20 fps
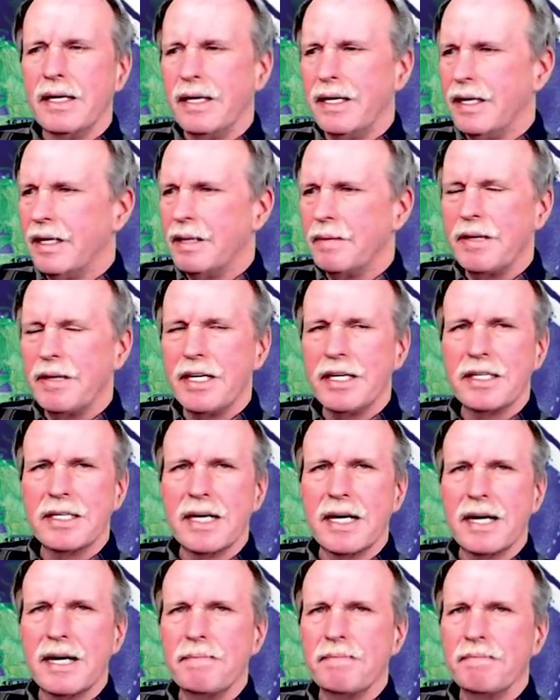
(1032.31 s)
In the
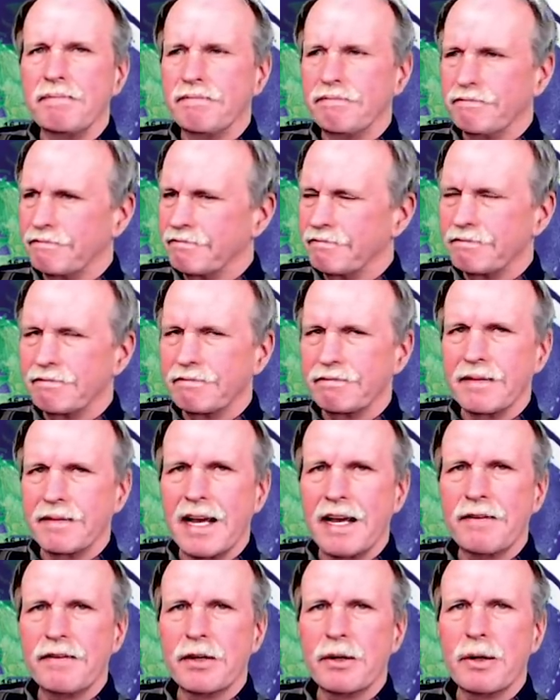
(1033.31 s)
meantime,
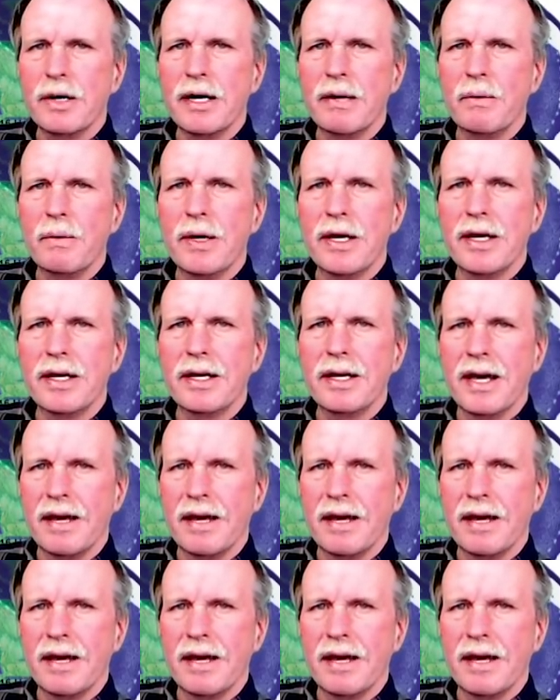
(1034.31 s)
have a great week,